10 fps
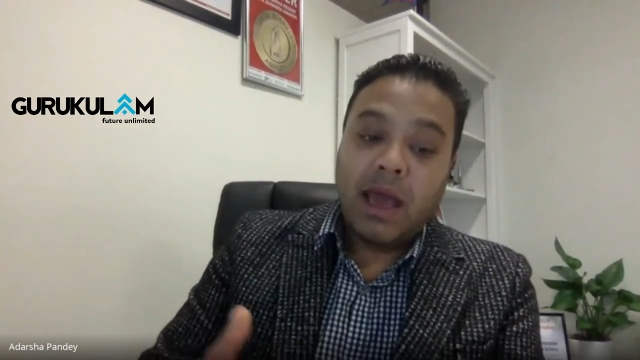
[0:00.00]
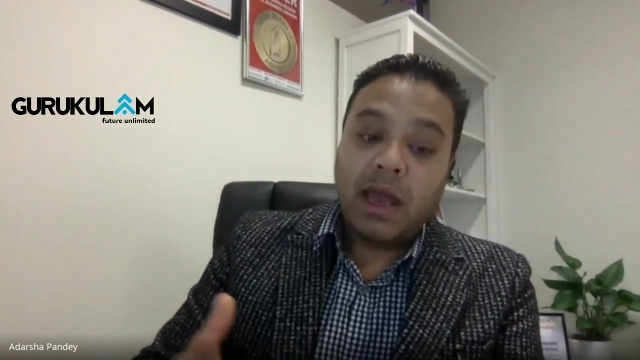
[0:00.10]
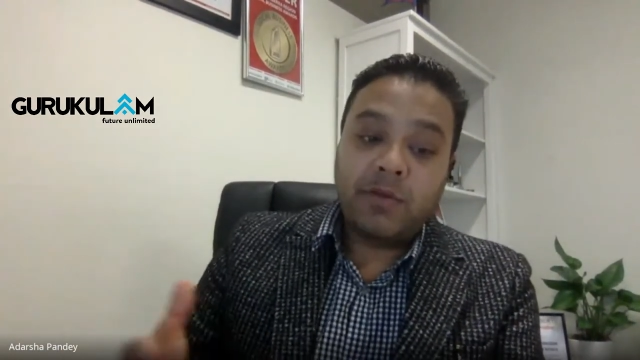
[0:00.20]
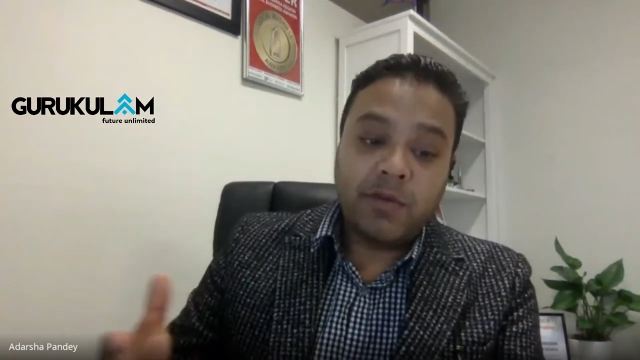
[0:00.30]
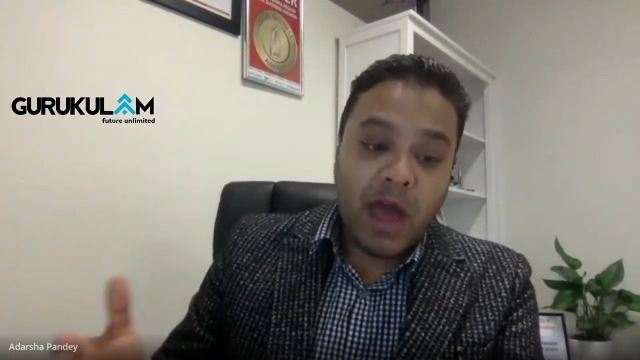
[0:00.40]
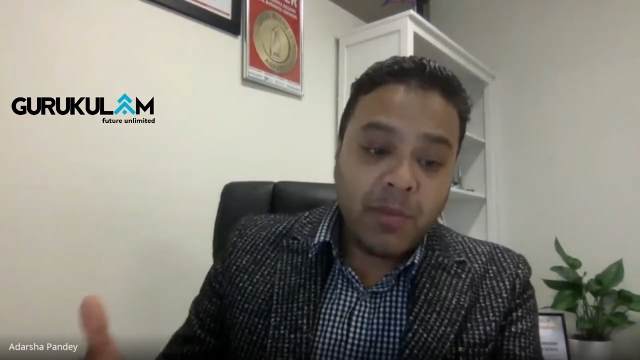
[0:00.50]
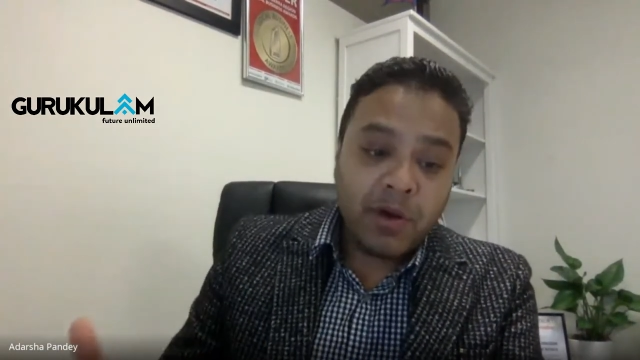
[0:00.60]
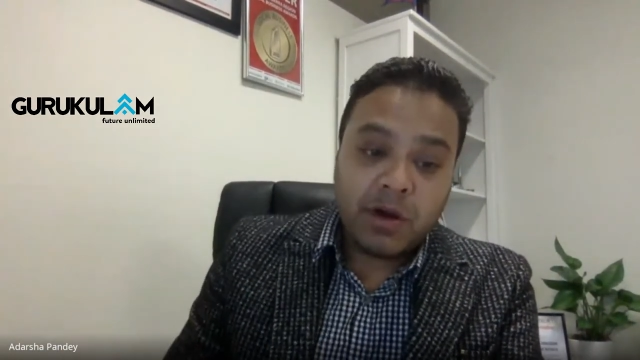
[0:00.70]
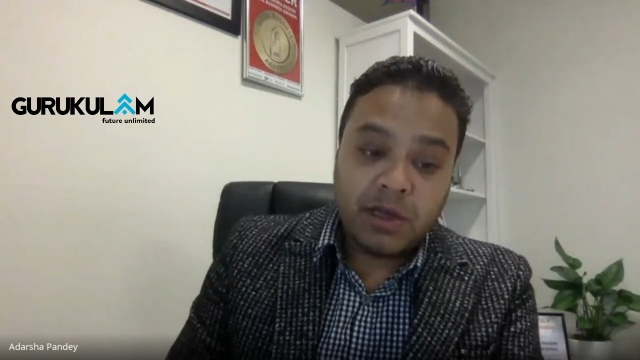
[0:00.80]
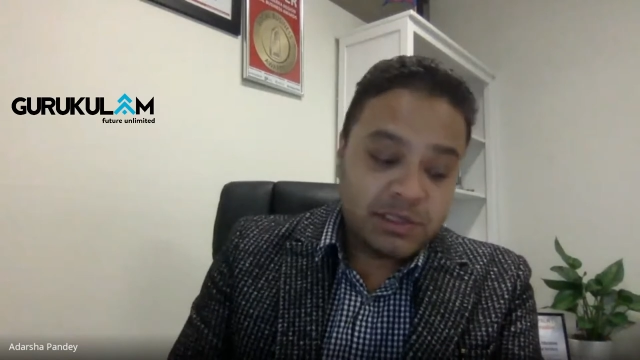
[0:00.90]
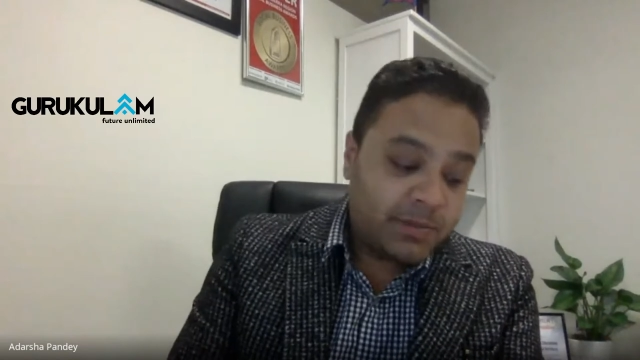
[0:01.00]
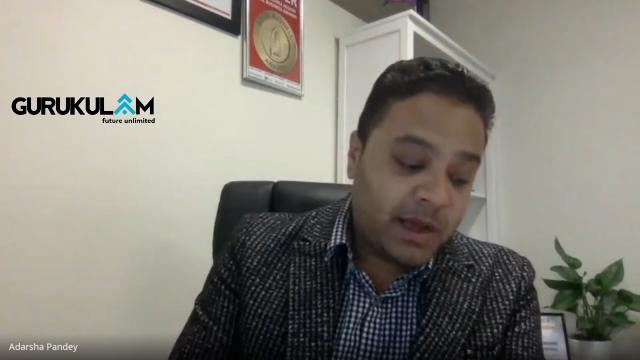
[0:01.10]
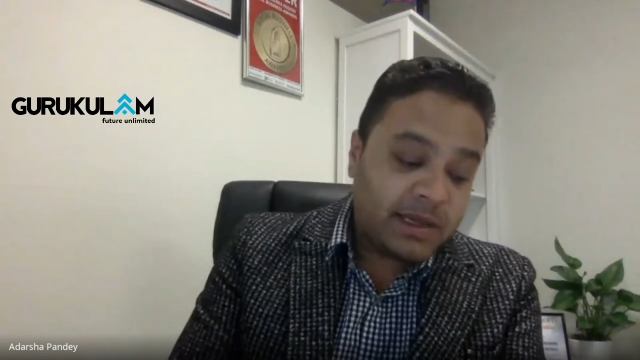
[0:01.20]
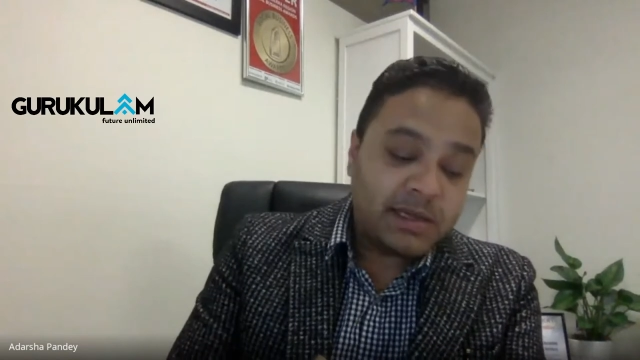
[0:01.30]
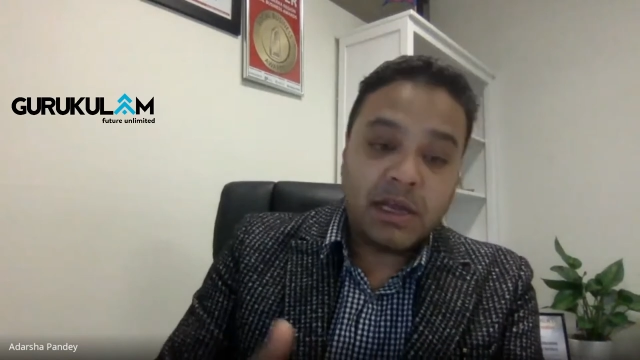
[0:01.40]
and if you have a concept,
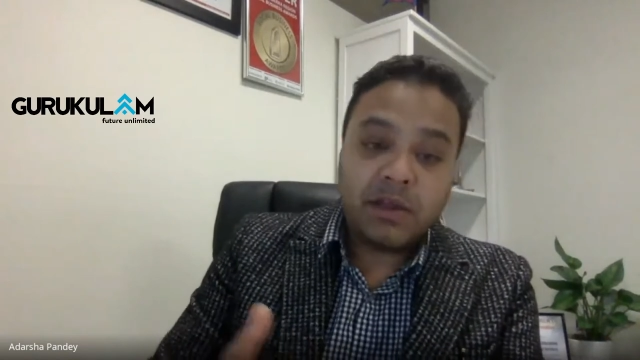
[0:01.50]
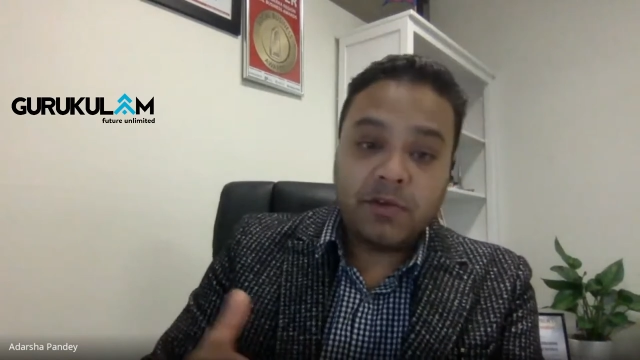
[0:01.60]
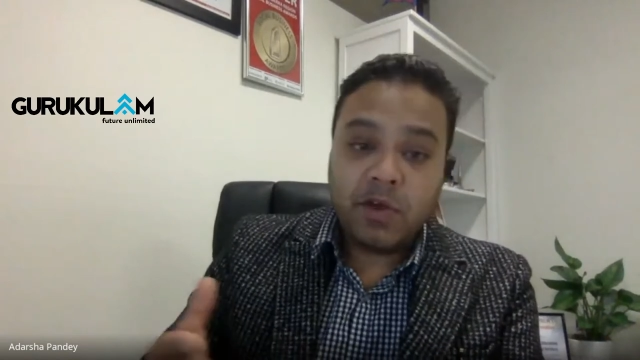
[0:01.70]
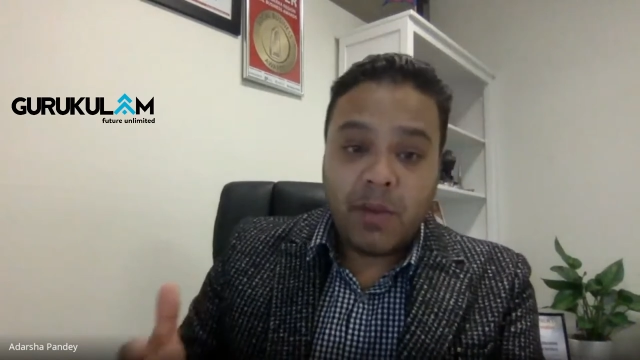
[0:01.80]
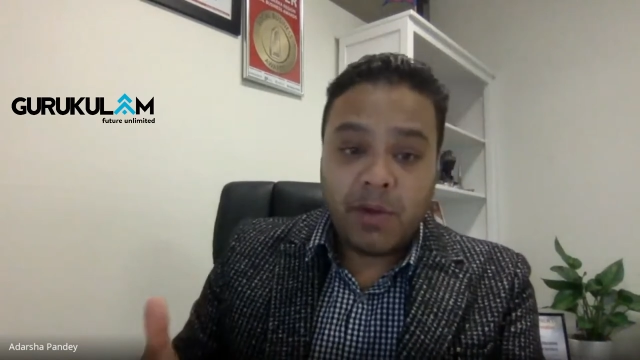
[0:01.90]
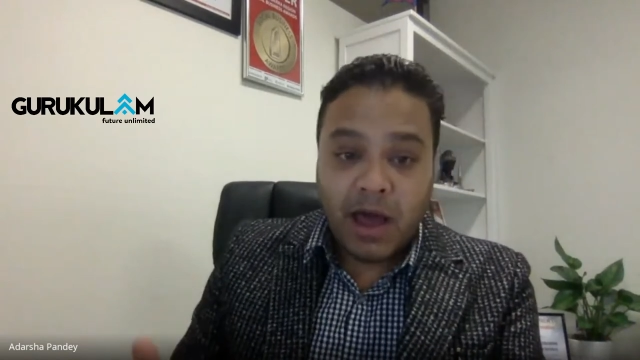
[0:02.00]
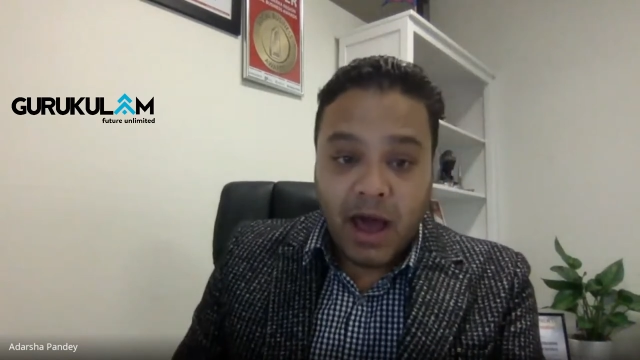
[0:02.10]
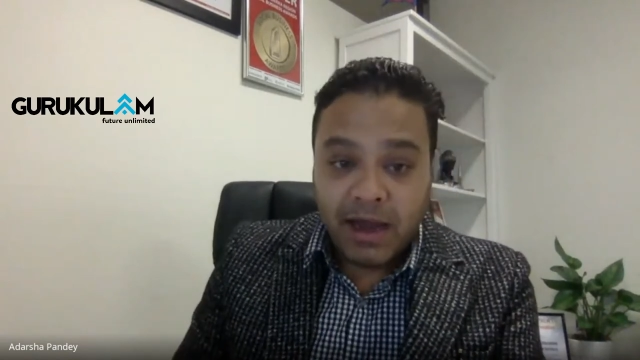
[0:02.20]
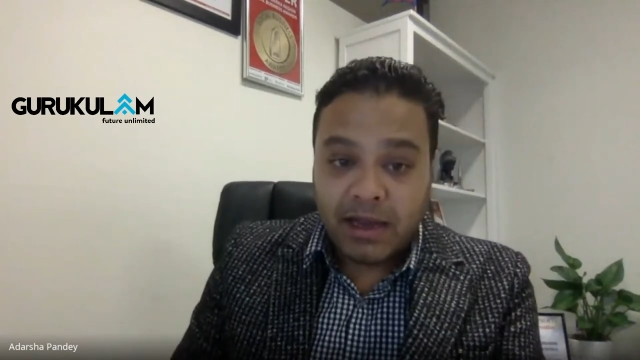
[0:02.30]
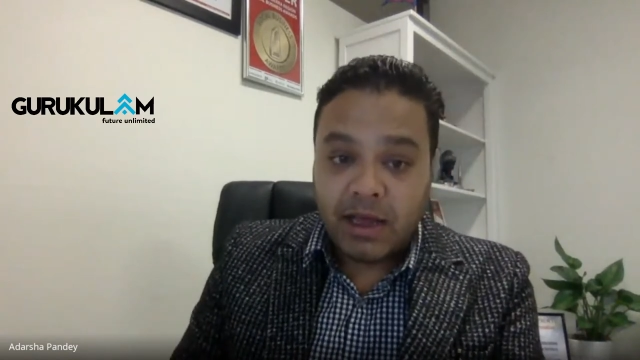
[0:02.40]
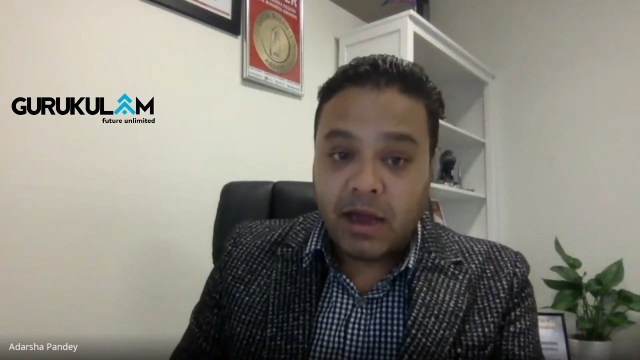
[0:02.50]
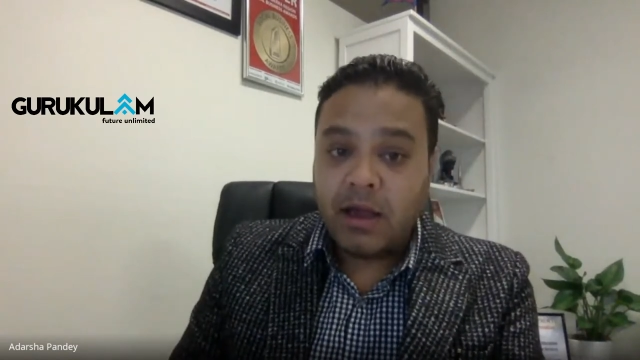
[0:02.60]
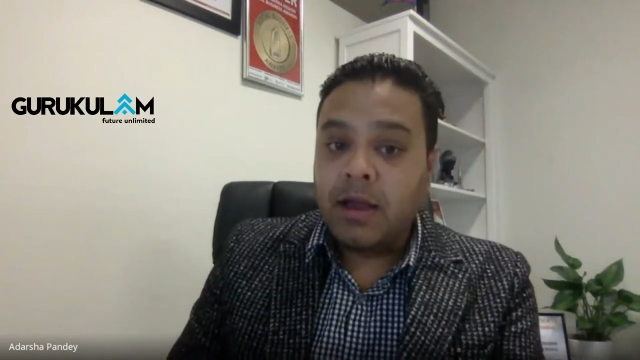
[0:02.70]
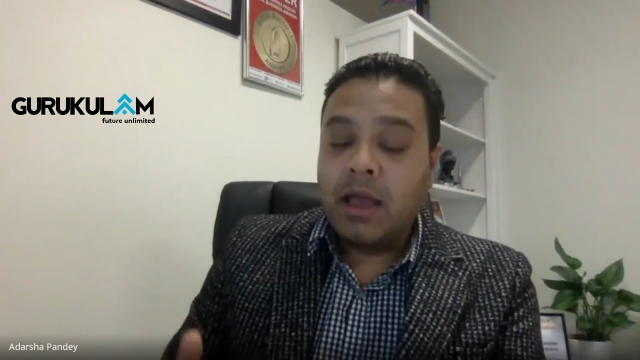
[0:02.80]
as I said, if you have an idea,